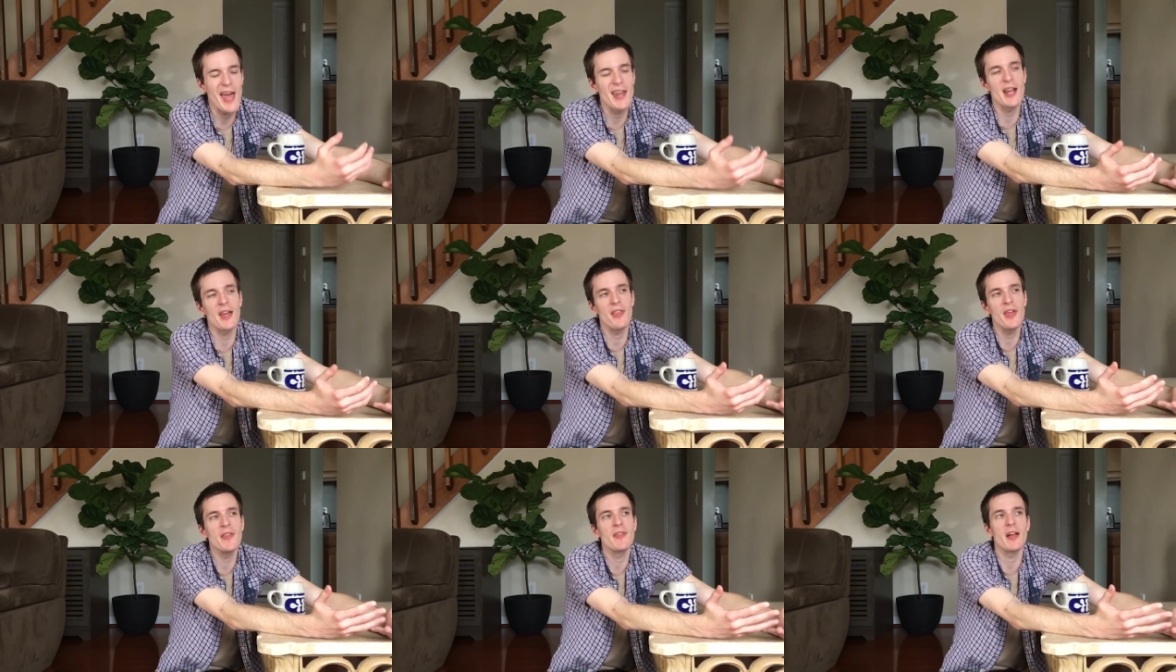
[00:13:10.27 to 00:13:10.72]
And
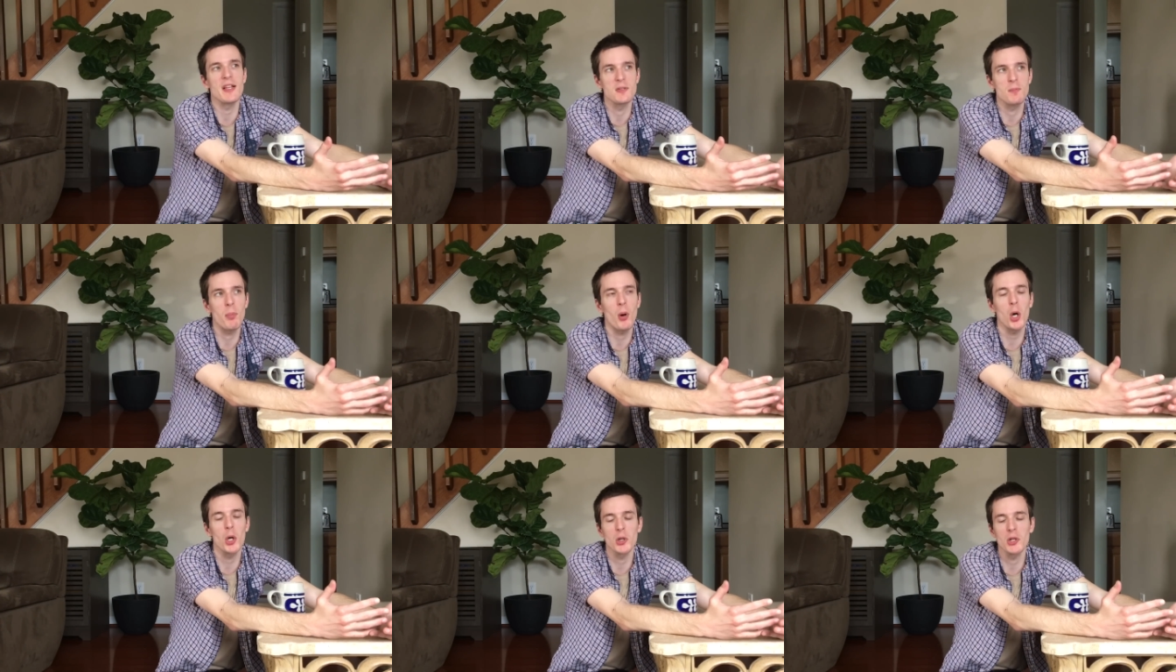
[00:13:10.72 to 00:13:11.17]
I think that's
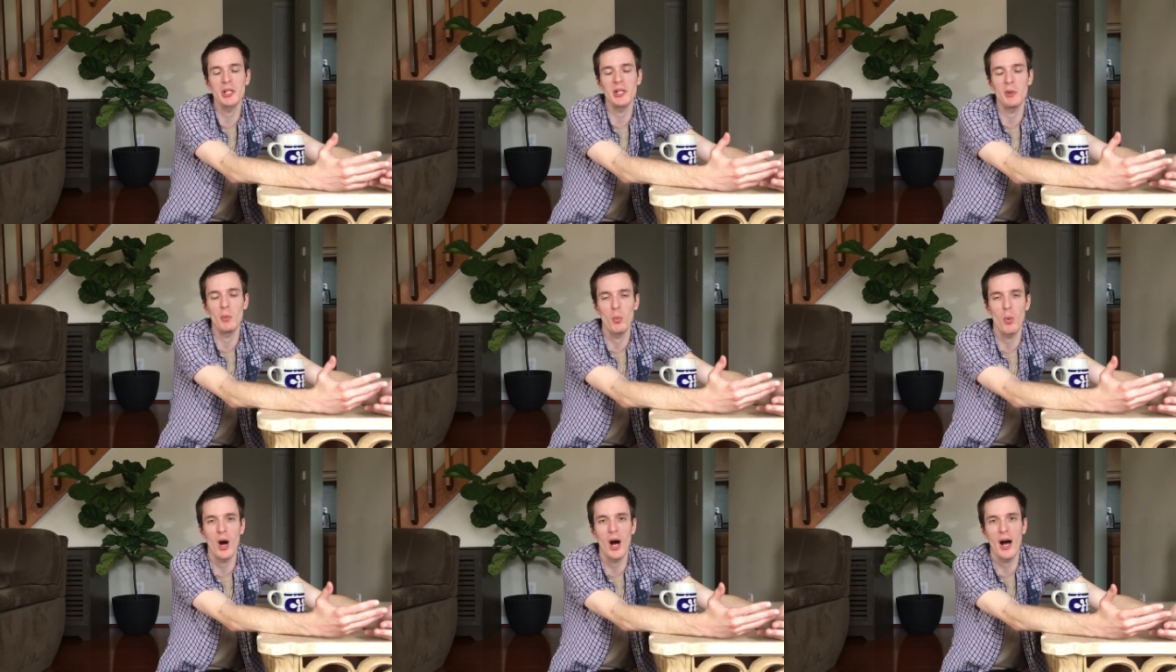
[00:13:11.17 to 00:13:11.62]

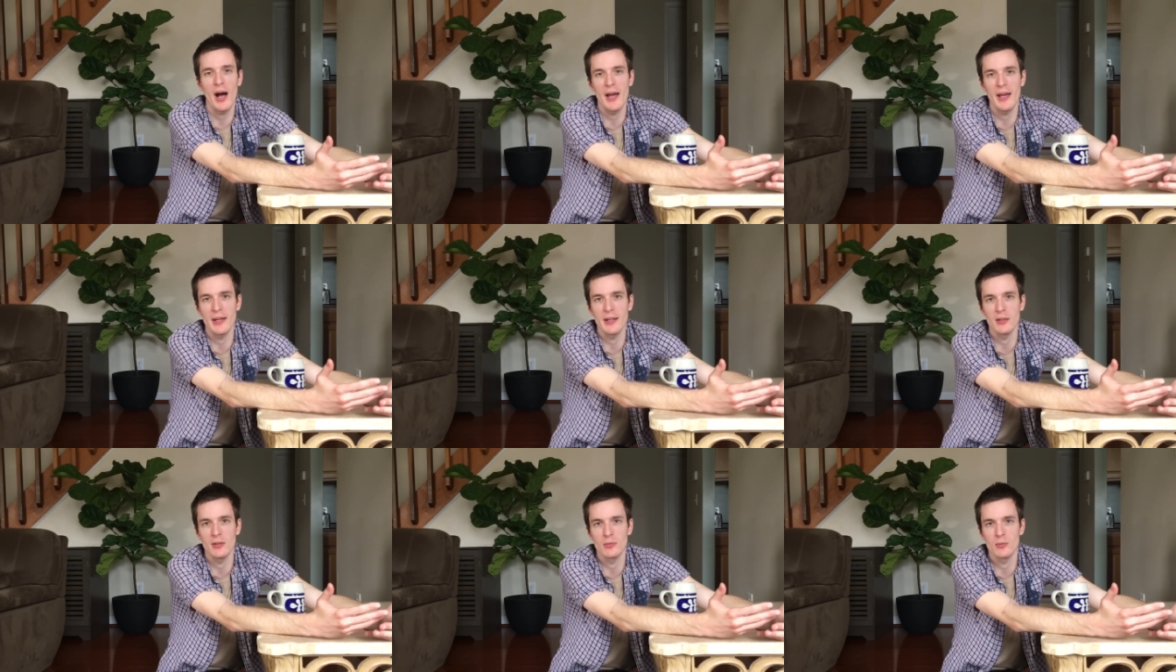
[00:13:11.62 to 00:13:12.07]
partly
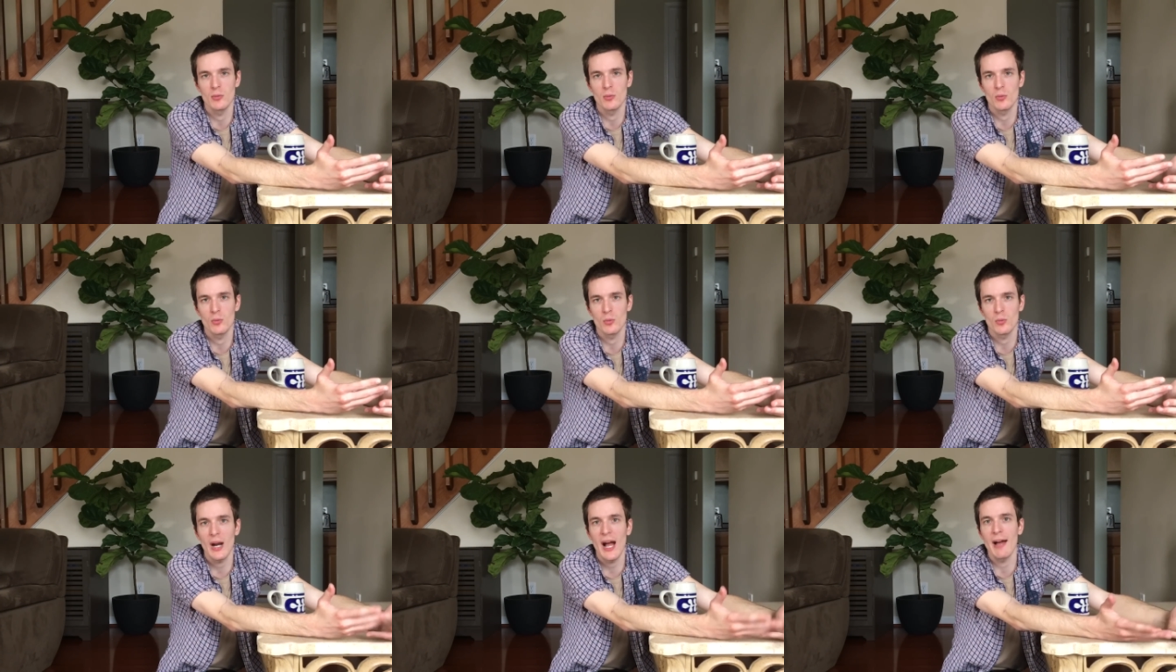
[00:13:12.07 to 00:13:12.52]
why
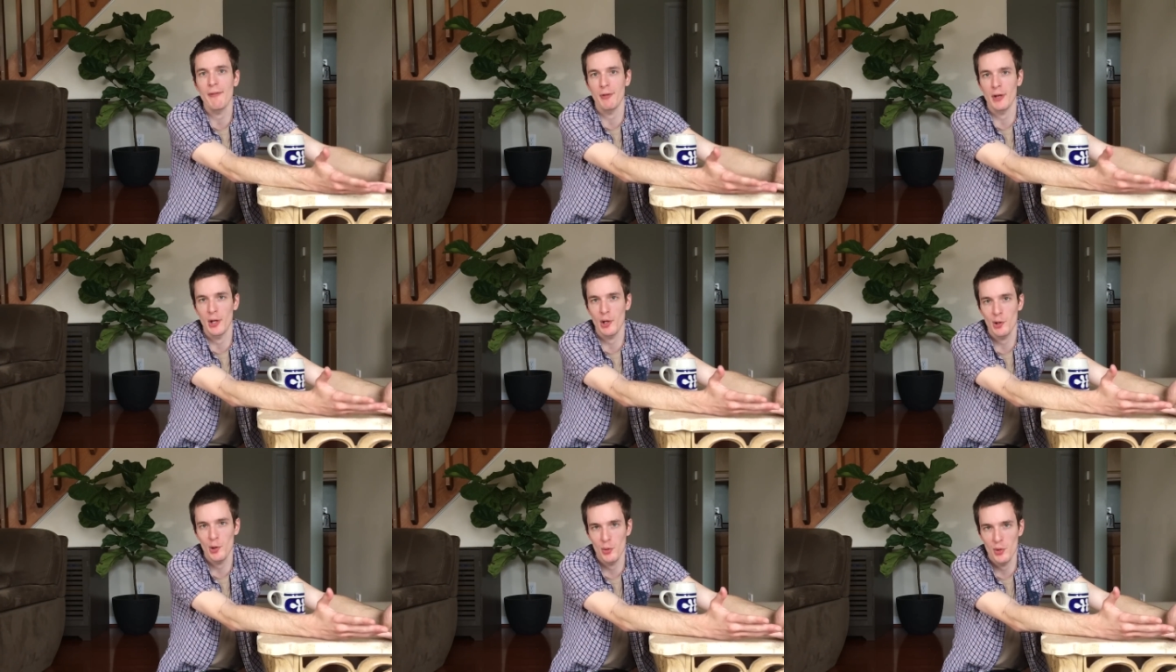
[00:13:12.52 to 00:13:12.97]
Raf
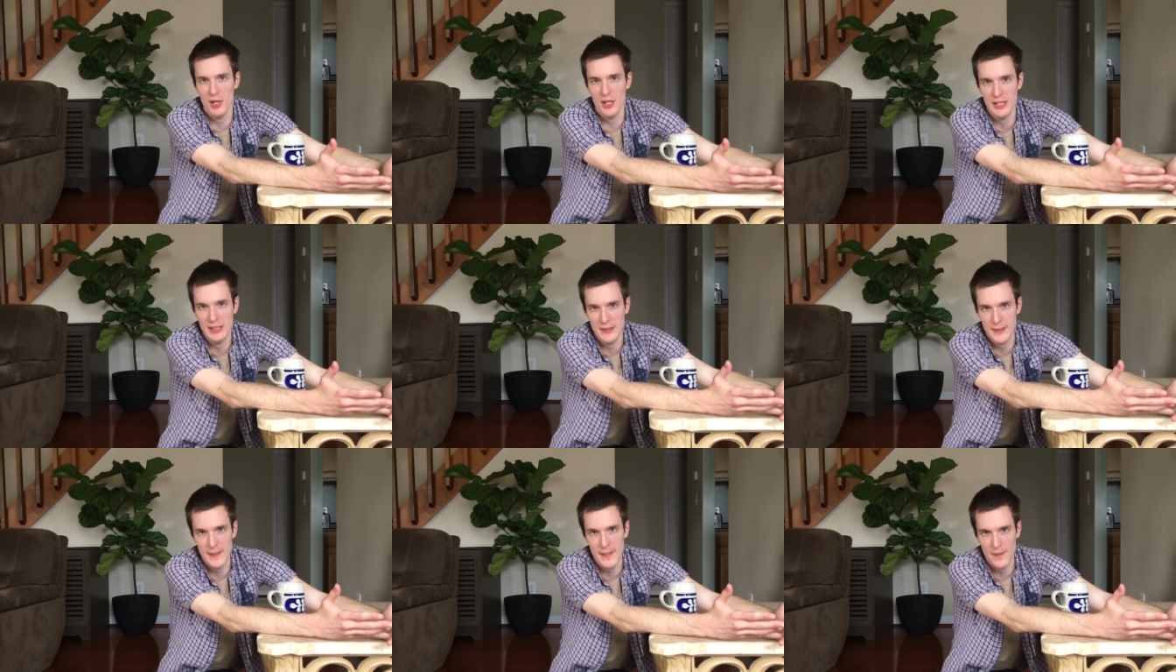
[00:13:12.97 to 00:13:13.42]
included
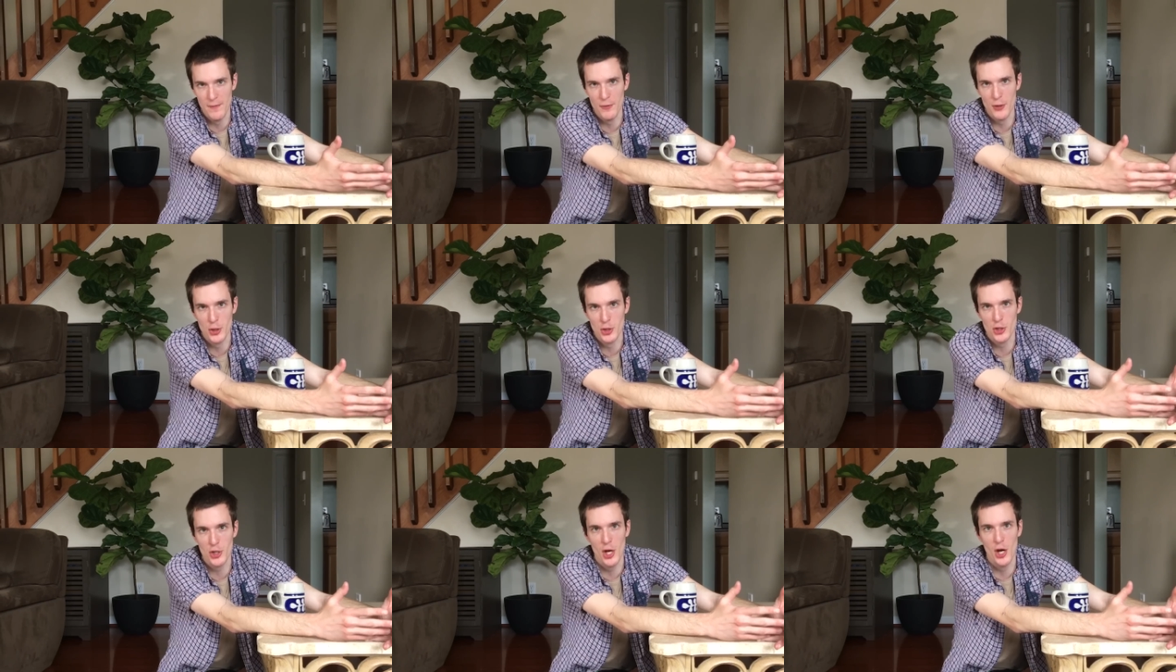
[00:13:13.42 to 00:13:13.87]
it in
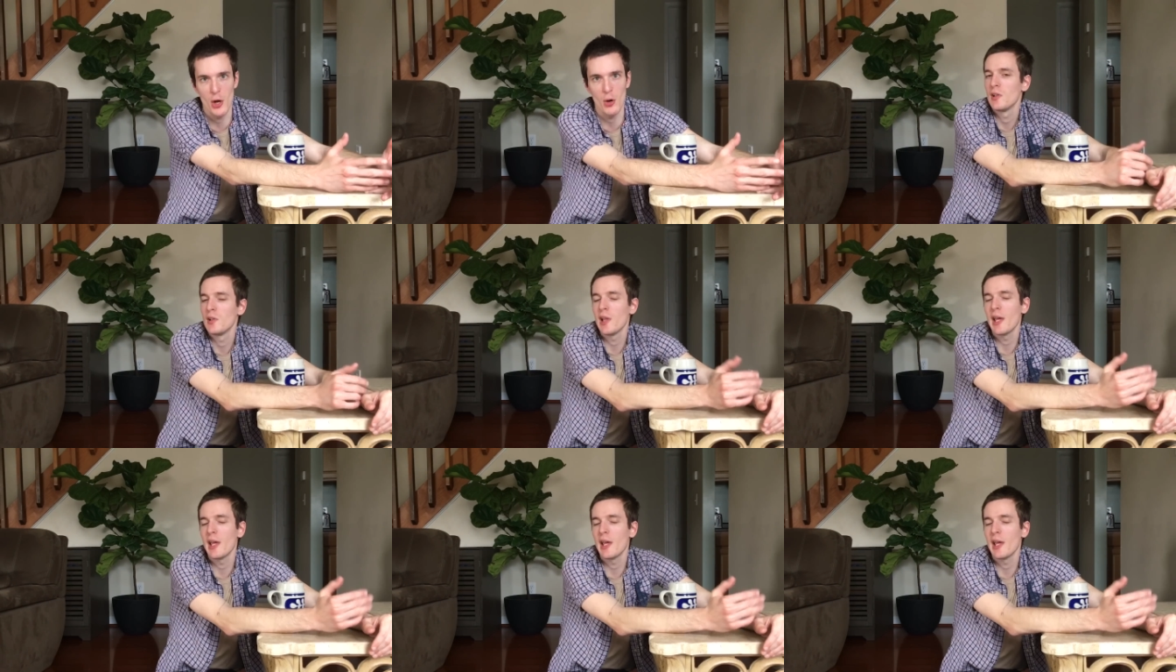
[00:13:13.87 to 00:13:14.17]
the show.